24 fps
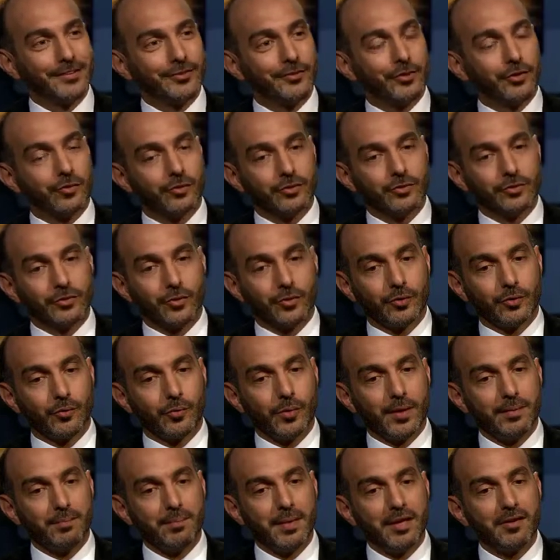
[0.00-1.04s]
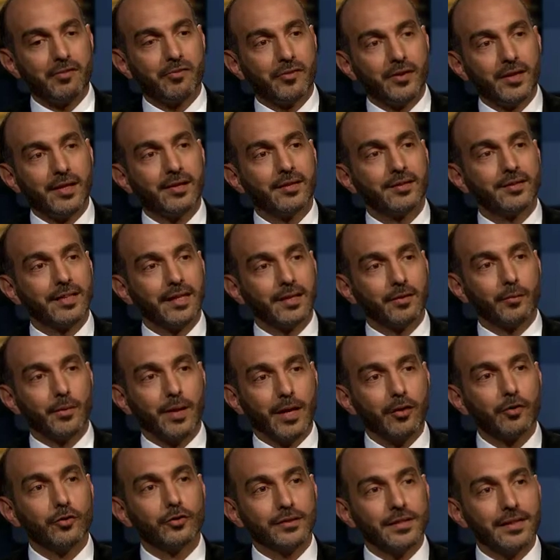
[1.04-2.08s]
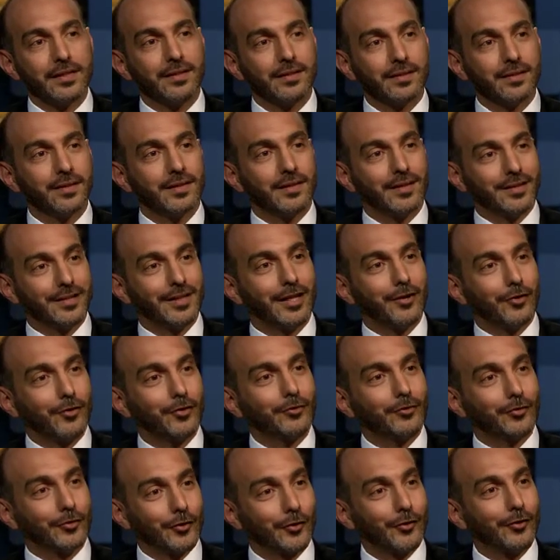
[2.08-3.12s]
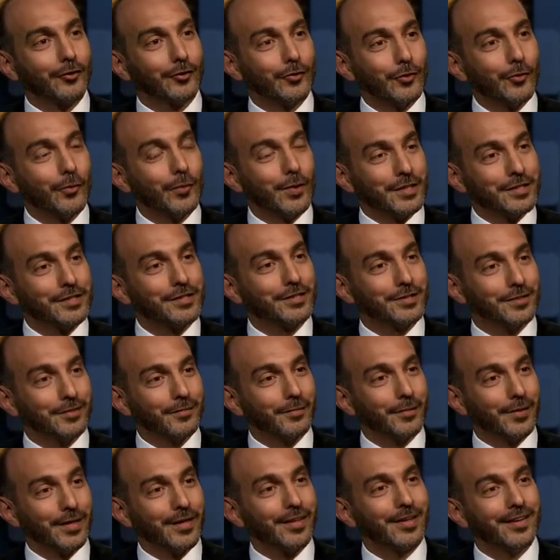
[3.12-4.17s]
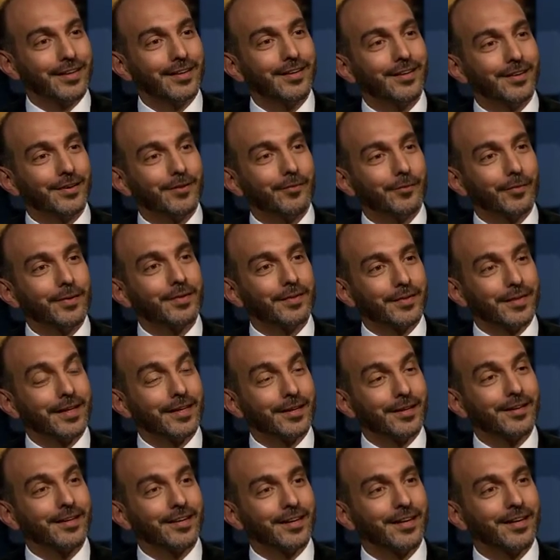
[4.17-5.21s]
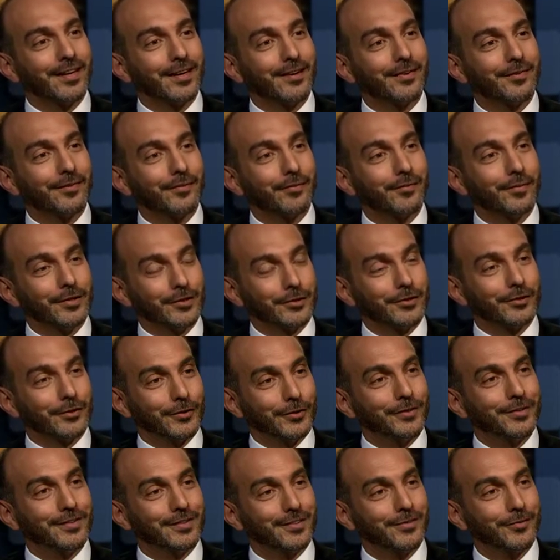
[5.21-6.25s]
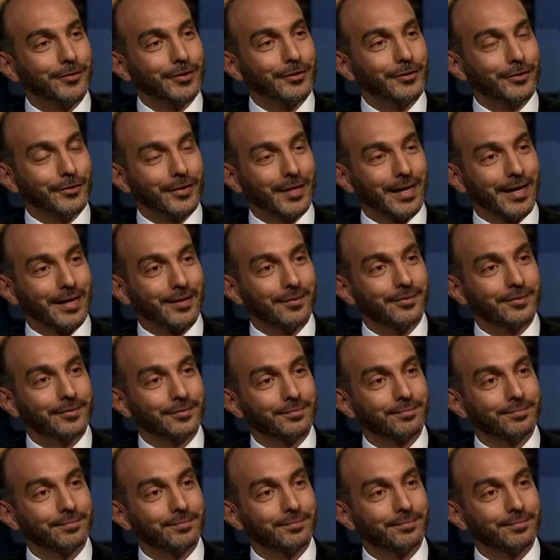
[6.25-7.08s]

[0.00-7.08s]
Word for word: So, so we may feel that we are losing the control to which we, we think uh, we, should, we should have.